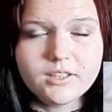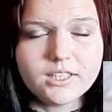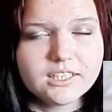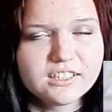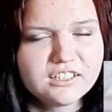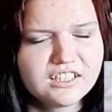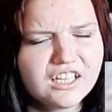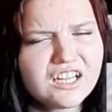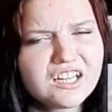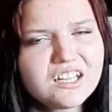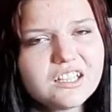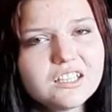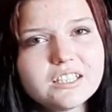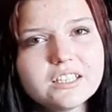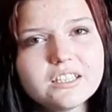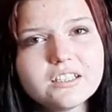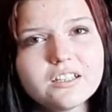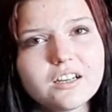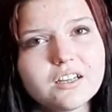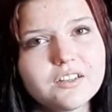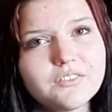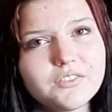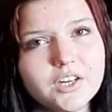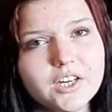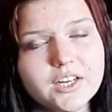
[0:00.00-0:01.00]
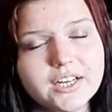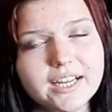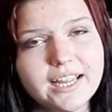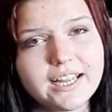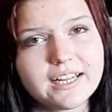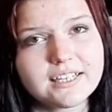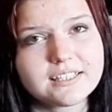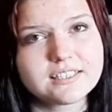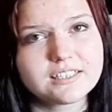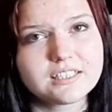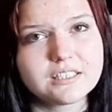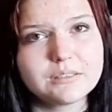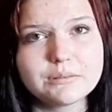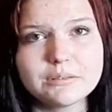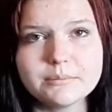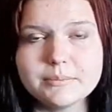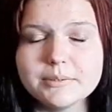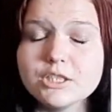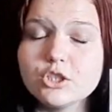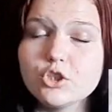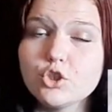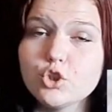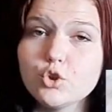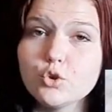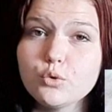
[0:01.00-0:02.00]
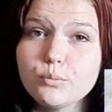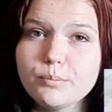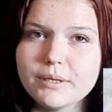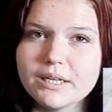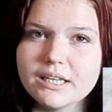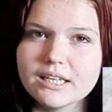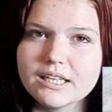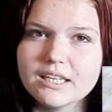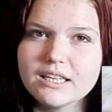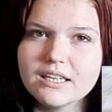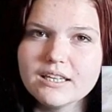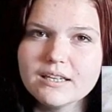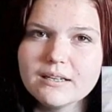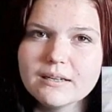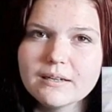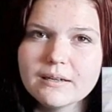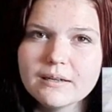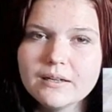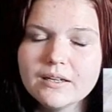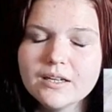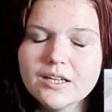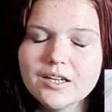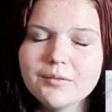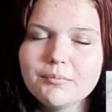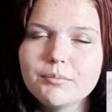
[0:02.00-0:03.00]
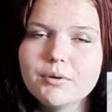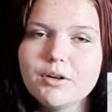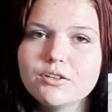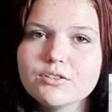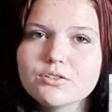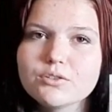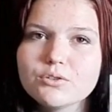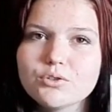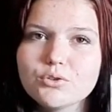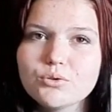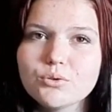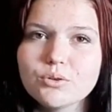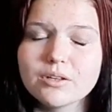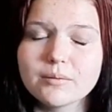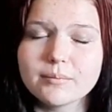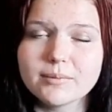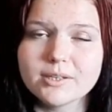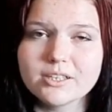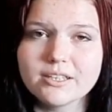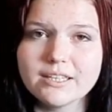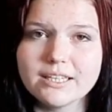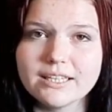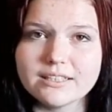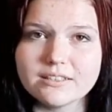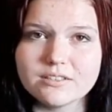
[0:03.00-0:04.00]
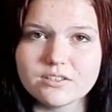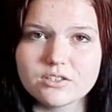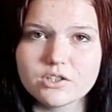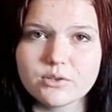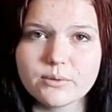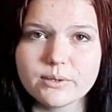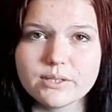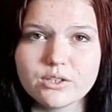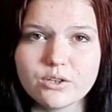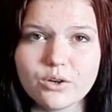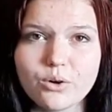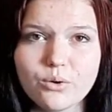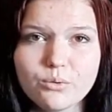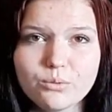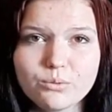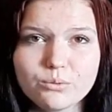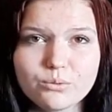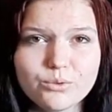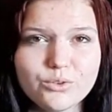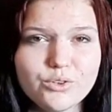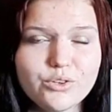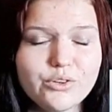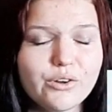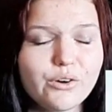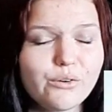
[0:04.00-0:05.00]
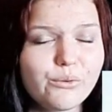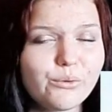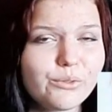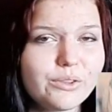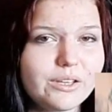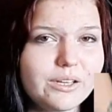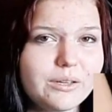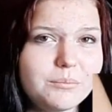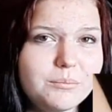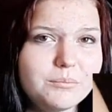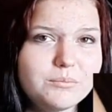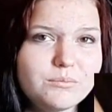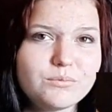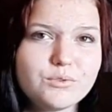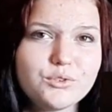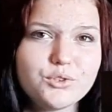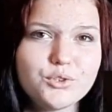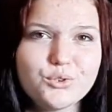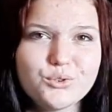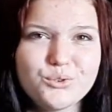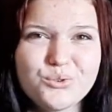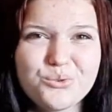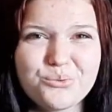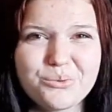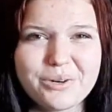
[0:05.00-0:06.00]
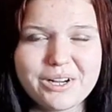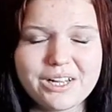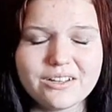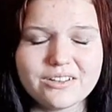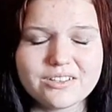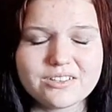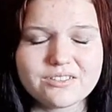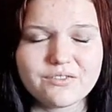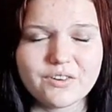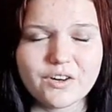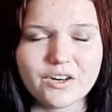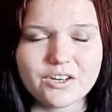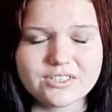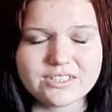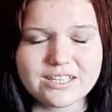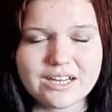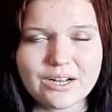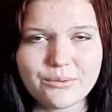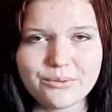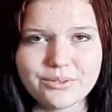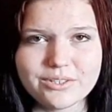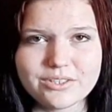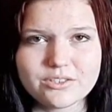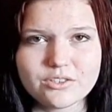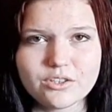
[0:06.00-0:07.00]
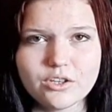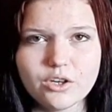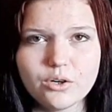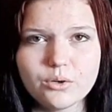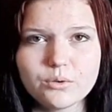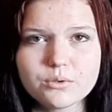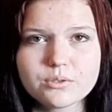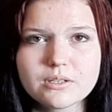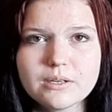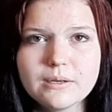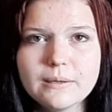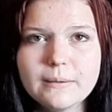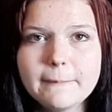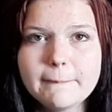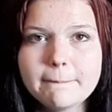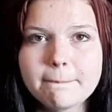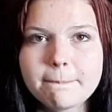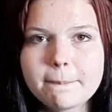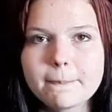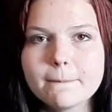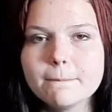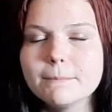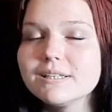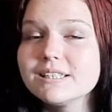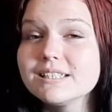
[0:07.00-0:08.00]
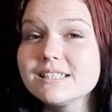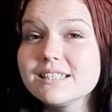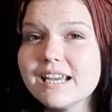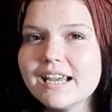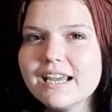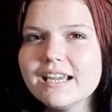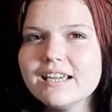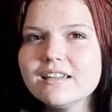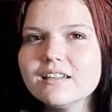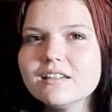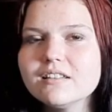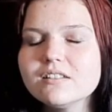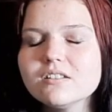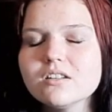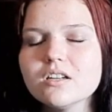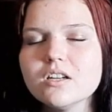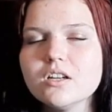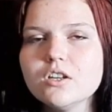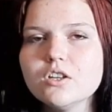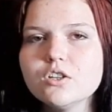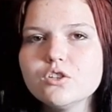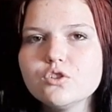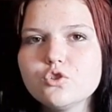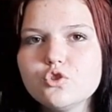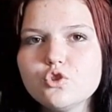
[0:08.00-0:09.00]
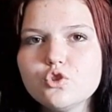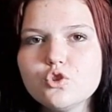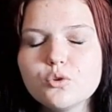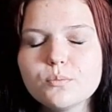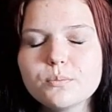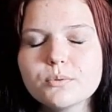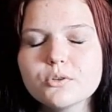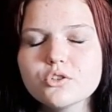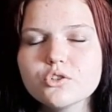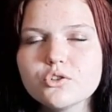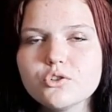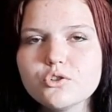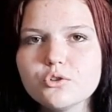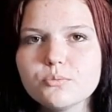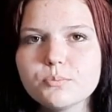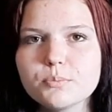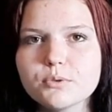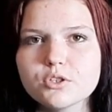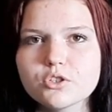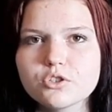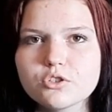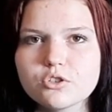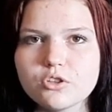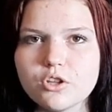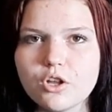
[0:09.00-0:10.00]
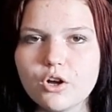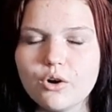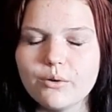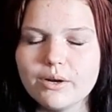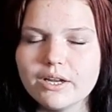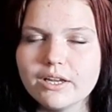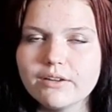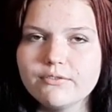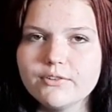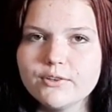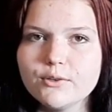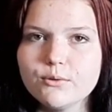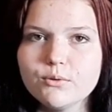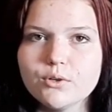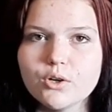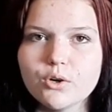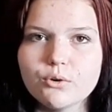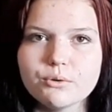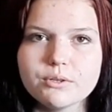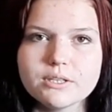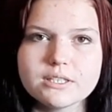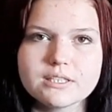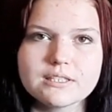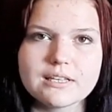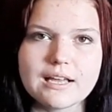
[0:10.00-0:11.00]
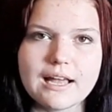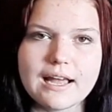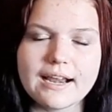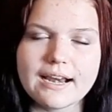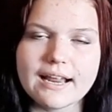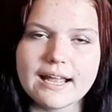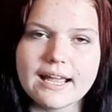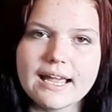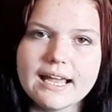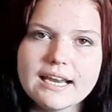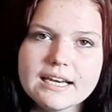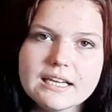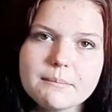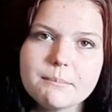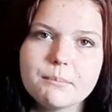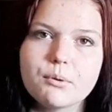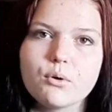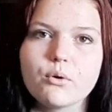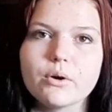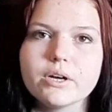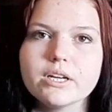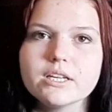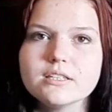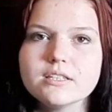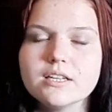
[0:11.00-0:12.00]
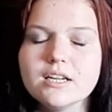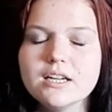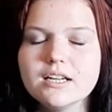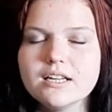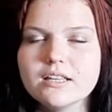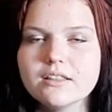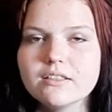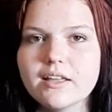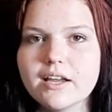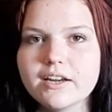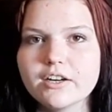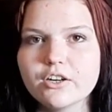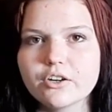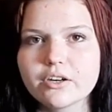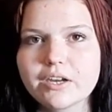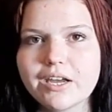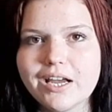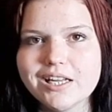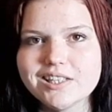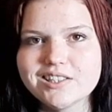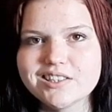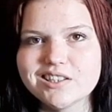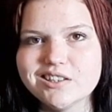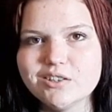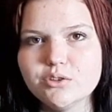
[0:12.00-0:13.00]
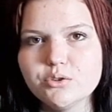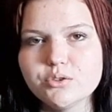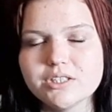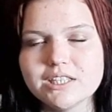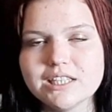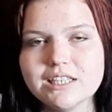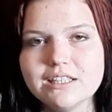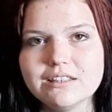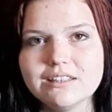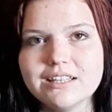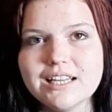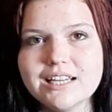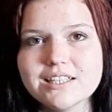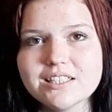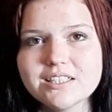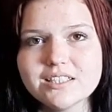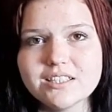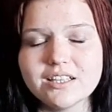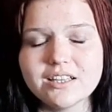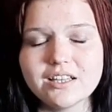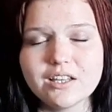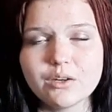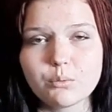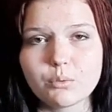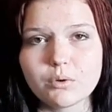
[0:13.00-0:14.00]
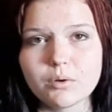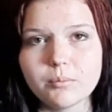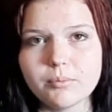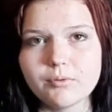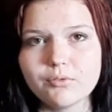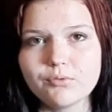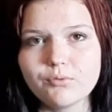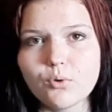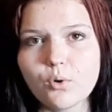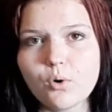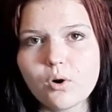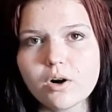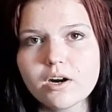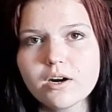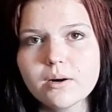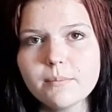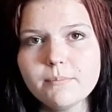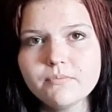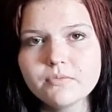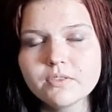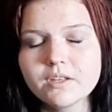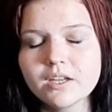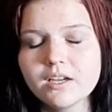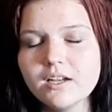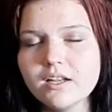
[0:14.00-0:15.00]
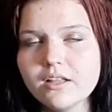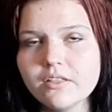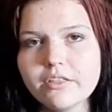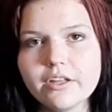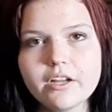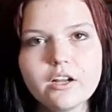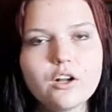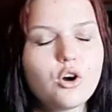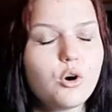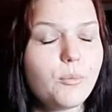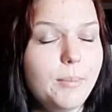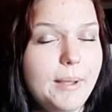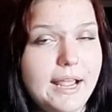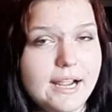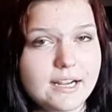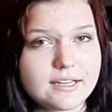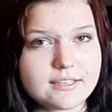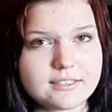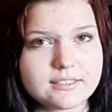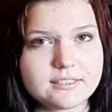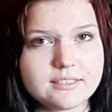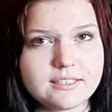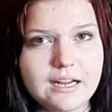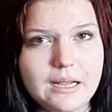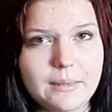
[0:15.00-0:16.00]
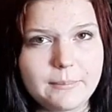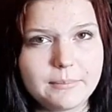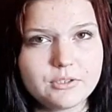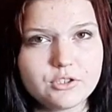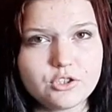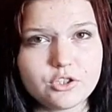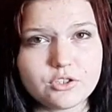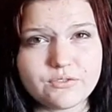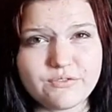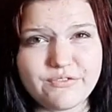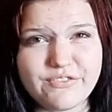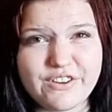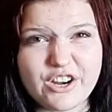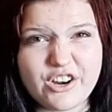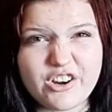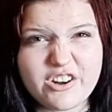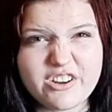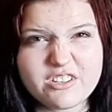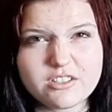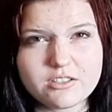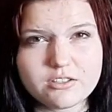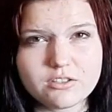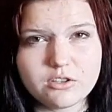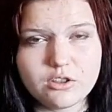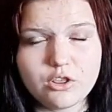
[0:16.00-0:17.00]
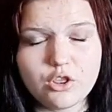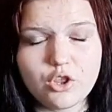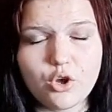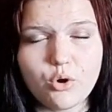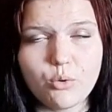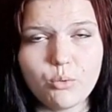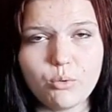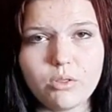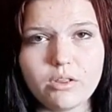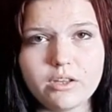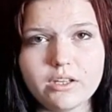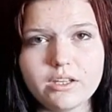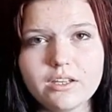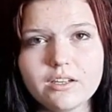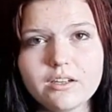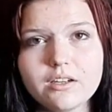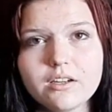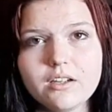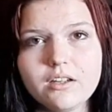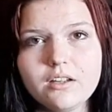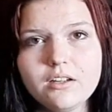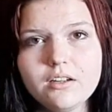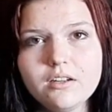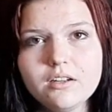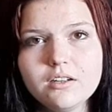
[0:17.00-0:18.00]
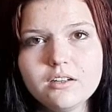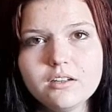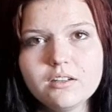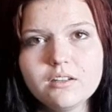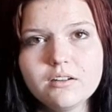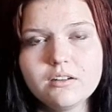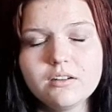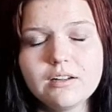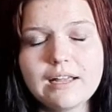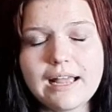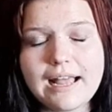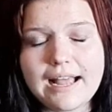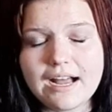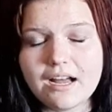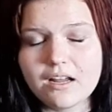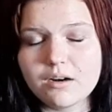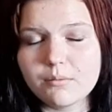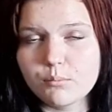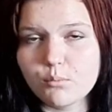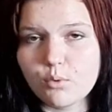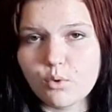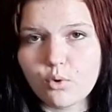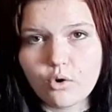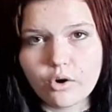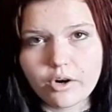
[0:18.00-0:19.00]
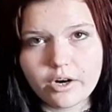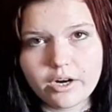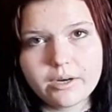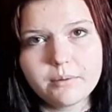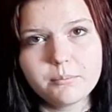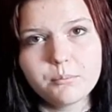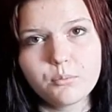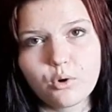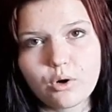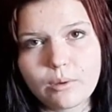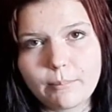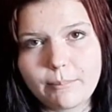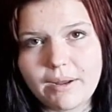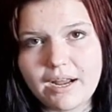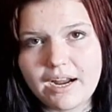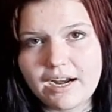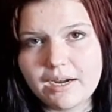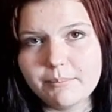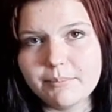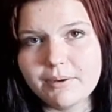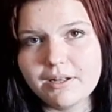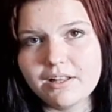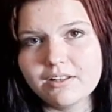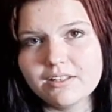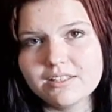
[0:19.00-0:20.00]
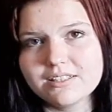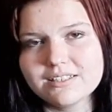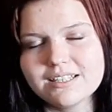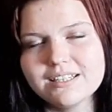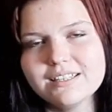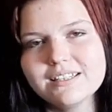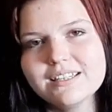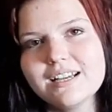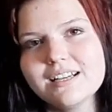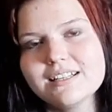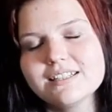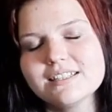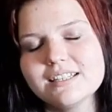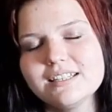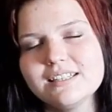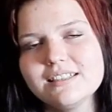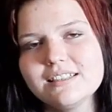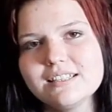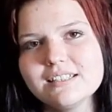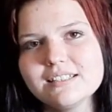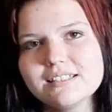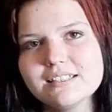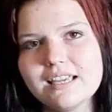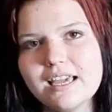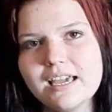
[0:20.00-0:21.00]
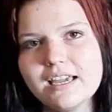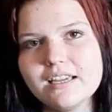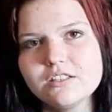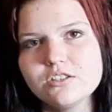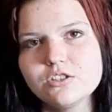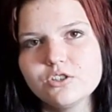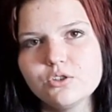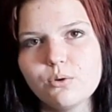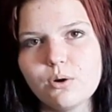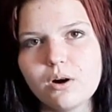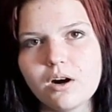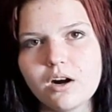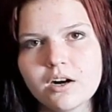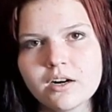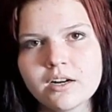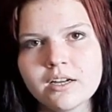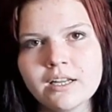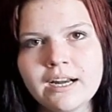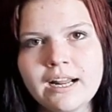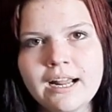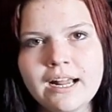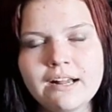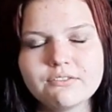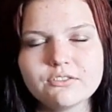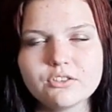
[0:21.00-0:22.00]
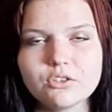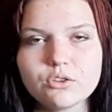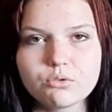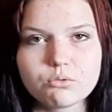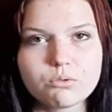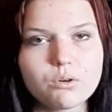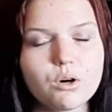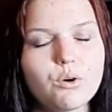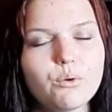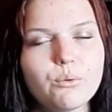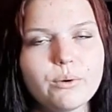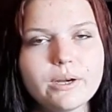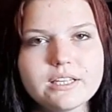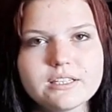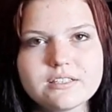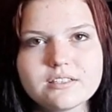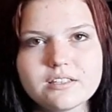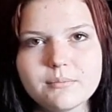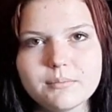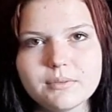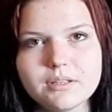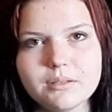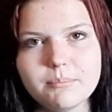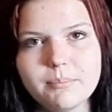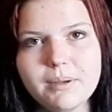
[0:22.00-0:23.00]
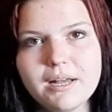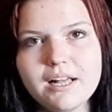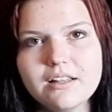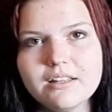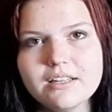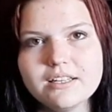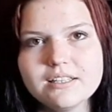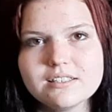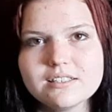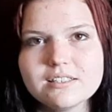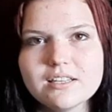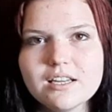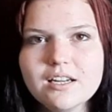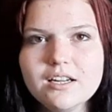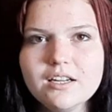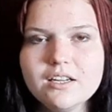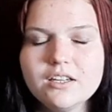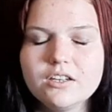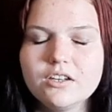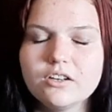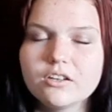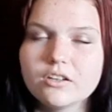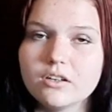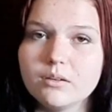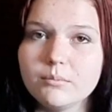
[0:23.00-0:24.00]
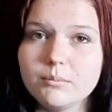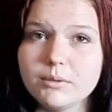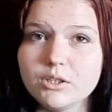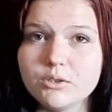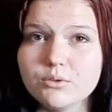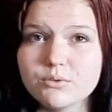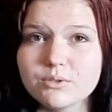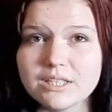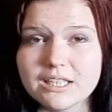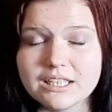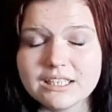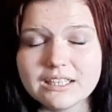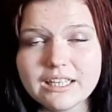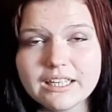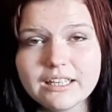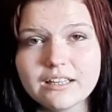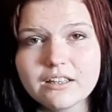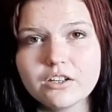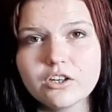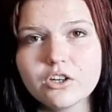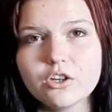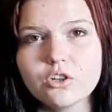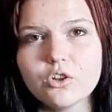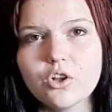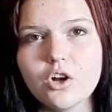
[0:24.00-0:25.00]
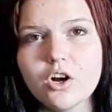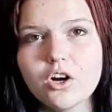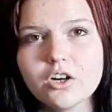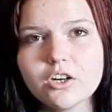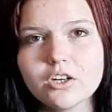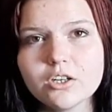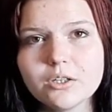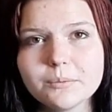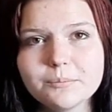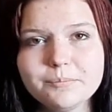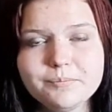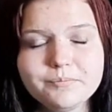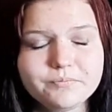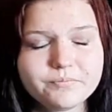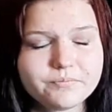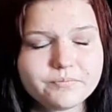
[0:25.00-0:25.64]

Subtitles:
Luckily, none of our cats seem to be too picky, but also 2 of them are kittens, so I don't know them too well as far as how this goes. But take it super, super slow. If you notice at any point that your cats are using it less than they were before, then go back a step. Just very slowly add more and more pine pellets. And yes, in this case, you are going to have to throw away some of the pellets if you're going to be using clay litter longer.